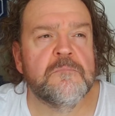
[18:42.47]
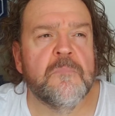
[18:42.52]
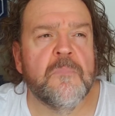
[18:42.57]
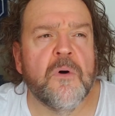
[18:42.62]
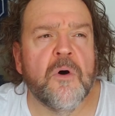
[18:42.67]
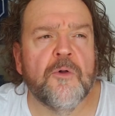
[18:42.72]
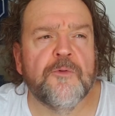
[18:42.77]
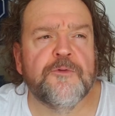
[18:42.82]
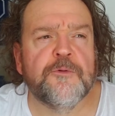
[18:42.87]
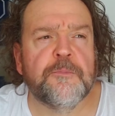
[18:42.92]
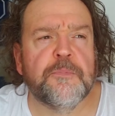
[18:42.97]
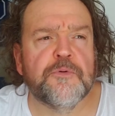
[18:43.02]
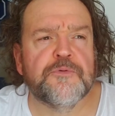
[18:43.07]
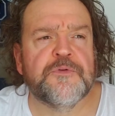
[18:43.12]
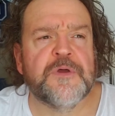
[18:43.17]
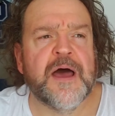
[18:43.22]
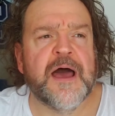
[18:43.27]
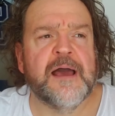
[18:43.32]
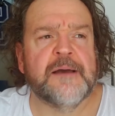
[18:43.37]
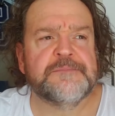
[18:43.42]
multiple
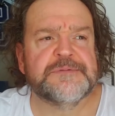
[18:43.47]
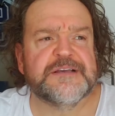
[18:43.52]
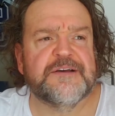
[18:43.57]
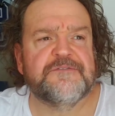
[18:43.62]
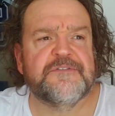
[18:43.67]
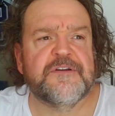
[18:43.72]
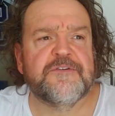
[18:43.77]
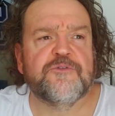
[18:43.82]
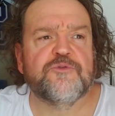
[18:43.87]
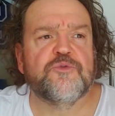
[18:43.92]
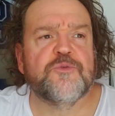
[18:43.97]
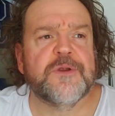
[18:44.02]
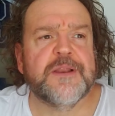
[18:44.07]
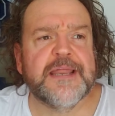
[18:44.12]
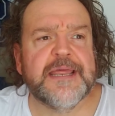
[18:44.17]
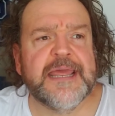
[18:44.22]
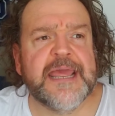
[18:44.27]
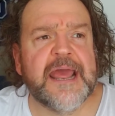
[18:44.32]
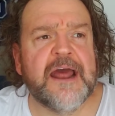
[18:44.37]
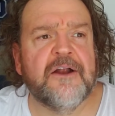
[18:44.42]
times. I've never really
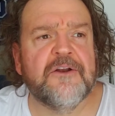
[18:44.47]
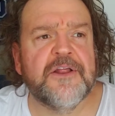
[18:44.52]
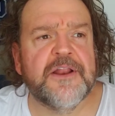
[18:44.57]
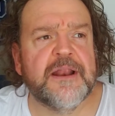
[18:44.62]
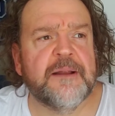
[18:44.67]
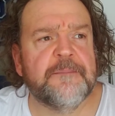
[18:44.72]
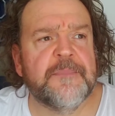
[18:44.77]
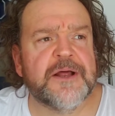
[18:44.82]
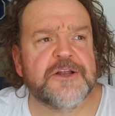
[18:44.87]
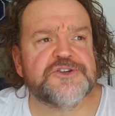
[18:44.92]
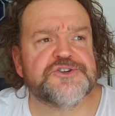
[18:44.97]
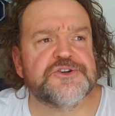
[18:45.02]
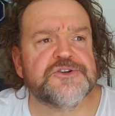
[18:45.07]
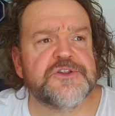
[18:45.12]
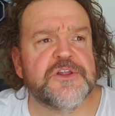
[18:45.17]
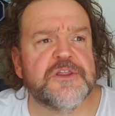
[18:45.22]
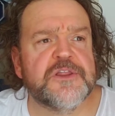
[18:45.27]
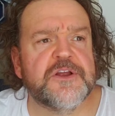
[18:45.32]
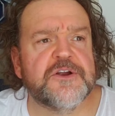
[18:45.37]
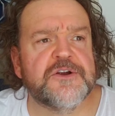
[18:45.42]
counted. I'm not sure
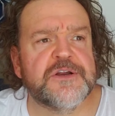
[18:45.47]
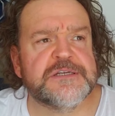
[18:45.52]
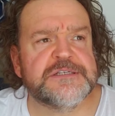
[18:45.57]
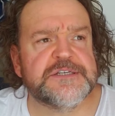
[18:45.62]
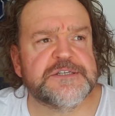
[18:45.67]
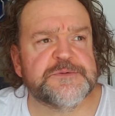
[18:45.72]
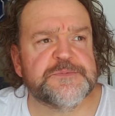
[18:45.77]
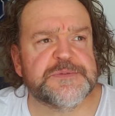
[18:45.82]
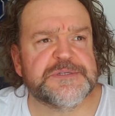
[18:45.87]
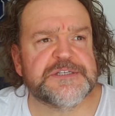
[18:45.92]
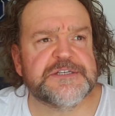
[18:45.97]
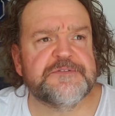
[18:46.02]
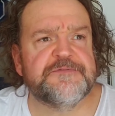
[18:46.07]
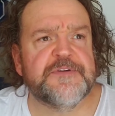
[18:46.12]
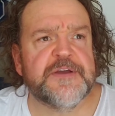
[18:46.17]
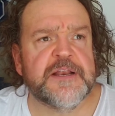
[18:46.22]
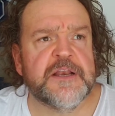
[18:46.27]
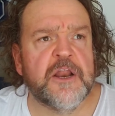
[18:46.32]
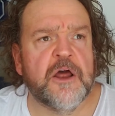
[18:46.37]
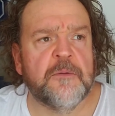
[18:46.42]
that there is a
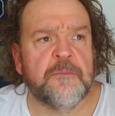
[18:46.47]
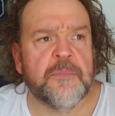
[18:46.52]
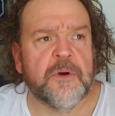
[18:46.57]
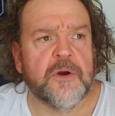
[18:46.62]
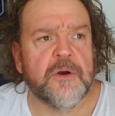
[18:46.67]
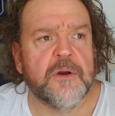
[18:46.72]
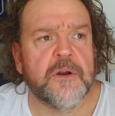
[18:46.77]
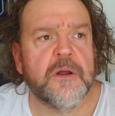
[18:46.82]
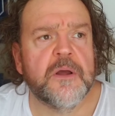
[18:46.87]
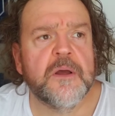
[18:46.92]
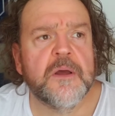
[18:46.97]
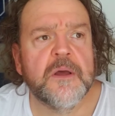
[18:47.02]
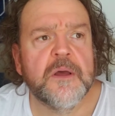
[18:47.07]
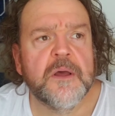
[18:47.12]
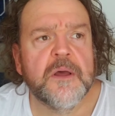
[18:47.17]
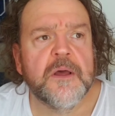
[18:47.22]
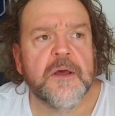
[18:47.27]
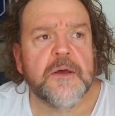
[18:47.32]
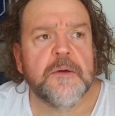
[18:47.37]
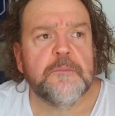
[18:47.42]
specific number.
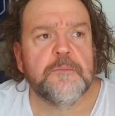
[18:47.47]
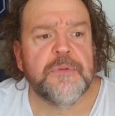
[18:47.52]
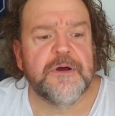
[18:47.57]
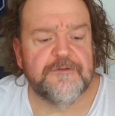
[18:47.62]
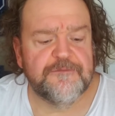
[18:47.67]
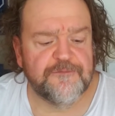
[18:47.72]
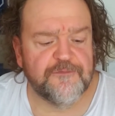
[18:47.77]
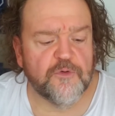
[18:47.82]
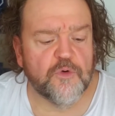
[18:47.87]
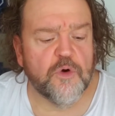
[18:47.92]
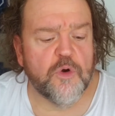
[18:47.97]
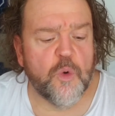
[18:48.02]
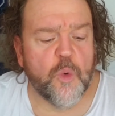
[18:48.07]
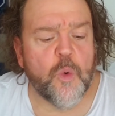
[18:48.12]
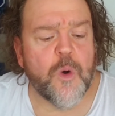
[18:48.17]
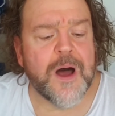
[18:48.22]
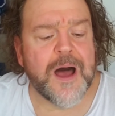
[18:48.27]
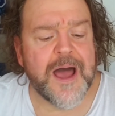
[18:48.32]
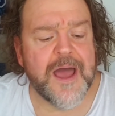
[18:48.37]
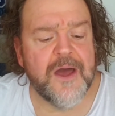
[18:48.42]
But for a
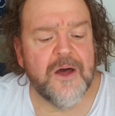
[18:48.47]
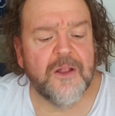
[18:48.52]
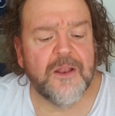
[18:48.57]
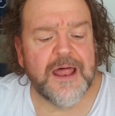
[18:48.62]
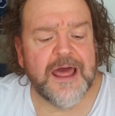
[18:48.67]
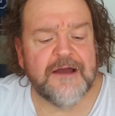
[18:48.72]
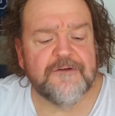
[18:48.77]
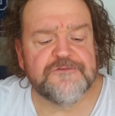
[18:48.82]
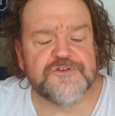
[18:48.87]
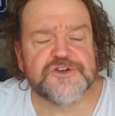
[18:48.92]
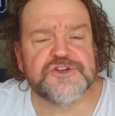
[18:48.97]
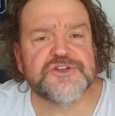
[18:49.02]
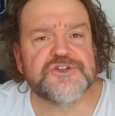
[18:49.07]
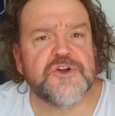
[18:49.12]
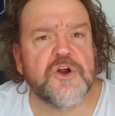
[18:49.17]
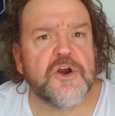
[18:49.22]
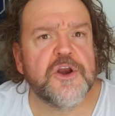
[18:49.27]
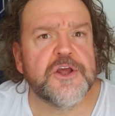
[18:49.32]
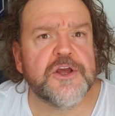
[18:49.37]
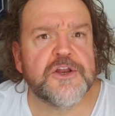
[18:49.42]
while after
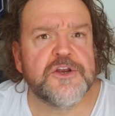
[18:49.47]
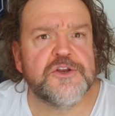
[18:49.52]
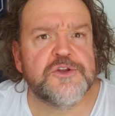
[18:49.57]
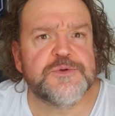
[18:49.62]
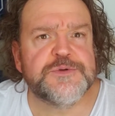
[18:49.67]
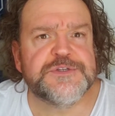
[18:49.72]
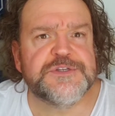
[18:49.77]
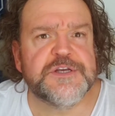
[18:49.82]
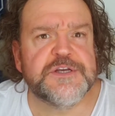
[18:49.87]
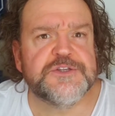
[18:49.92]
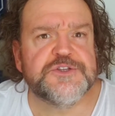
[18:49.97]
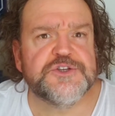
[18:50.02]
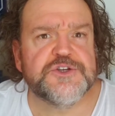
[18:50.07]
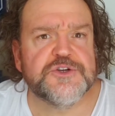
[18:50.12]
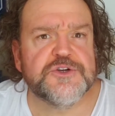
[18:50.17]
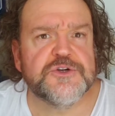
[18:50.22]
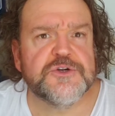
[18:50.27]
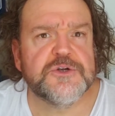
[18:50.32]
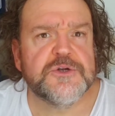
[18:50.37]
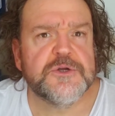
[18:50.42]
starting a new
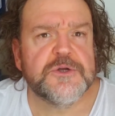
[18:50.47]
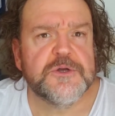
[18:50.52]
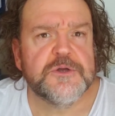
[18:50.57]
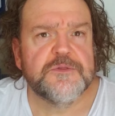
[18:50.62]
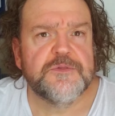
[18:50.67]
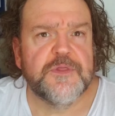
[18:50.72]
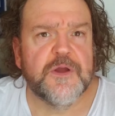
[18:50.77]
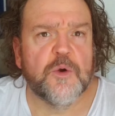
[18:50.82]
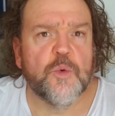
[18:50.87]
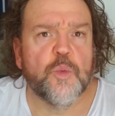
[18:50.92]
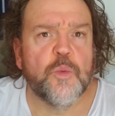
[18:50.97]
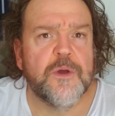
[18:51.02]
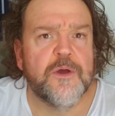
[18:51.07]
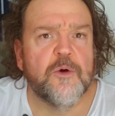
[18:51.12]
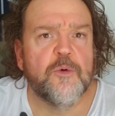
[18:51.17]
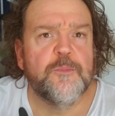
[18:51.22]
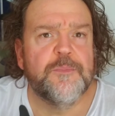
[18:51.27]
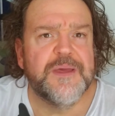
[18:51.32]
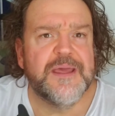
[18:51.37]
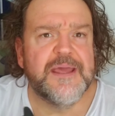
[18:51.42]
sensor, there
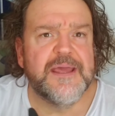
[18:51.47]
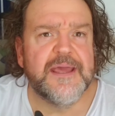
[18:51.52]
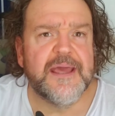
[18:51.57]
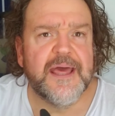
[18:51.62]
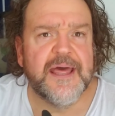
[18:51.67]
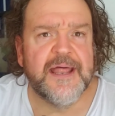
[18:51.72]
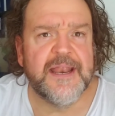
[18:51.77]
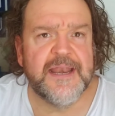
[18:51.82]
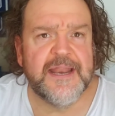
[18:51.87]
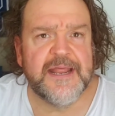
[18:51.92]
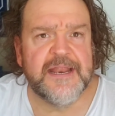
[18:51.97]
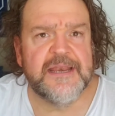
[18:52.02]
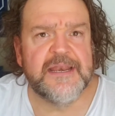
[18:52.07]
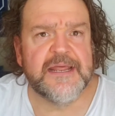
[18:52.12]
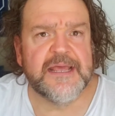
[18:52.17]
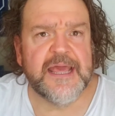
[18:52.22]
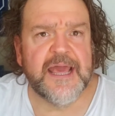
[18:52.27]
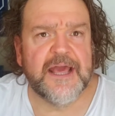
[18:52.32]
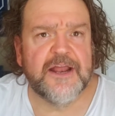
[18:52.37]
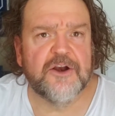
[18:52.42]
will be an
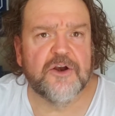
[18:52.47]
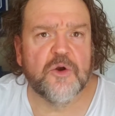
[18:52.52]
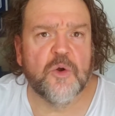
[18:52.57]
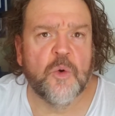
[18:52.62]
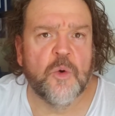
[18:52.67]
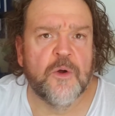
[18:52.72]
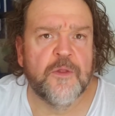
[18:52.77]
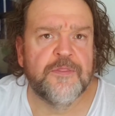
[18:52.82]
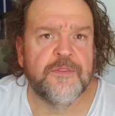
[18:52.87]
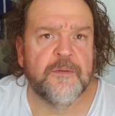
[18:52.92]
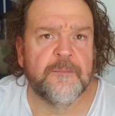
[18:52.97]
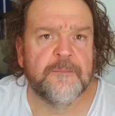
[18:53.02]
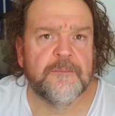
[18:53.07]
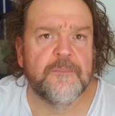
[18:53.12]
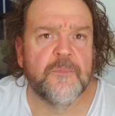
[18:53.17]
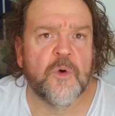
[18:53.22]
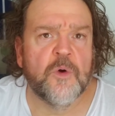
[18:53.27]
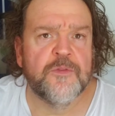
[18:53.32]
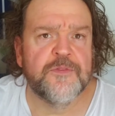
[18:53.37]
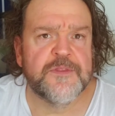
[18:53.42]
indicator on the
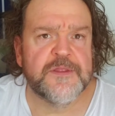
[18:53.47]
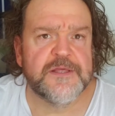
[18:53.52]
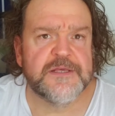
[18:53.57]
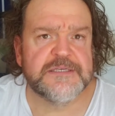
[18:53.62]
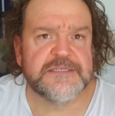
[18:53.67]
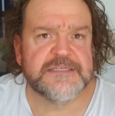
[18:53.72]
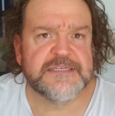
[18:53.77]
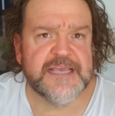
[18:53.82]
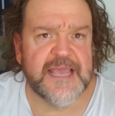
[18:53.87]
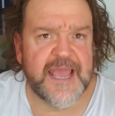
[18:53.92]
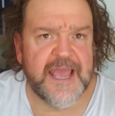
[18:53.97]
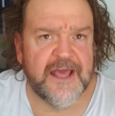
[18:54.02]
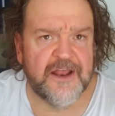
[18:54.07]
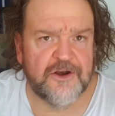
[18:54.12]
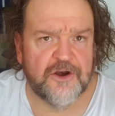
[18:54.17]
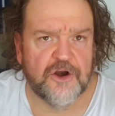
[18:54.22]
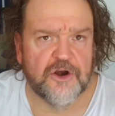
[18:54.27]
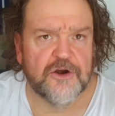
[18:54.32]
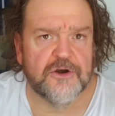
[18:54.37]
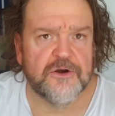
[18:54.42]
scanner